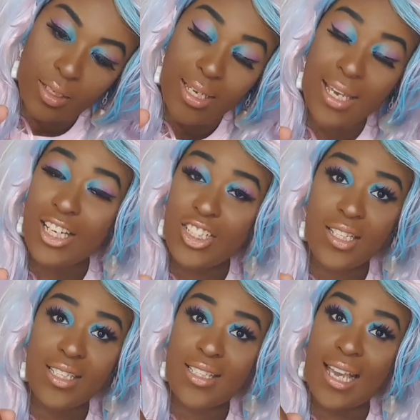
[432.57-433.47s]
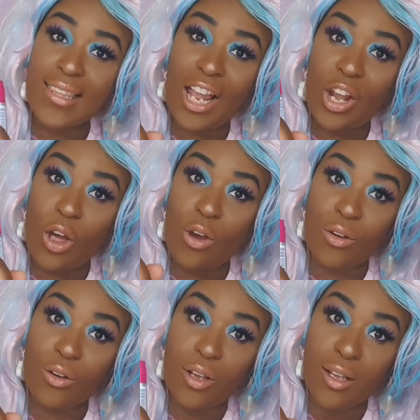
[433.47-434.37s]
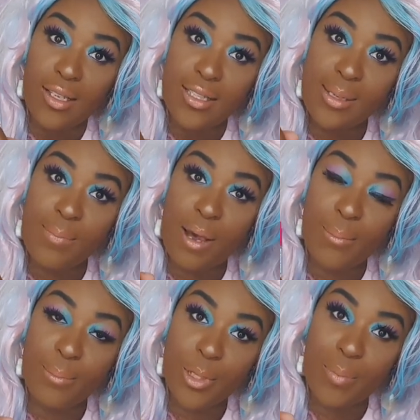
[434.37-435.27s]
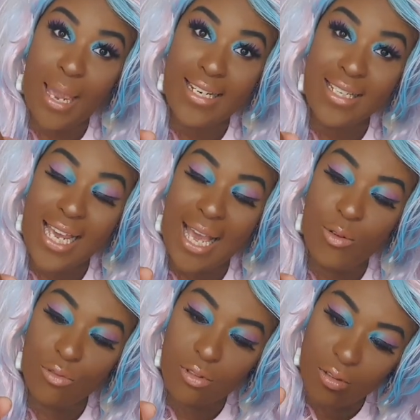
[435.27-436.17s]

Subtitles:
It actually doesn't take that long to pump the paint down.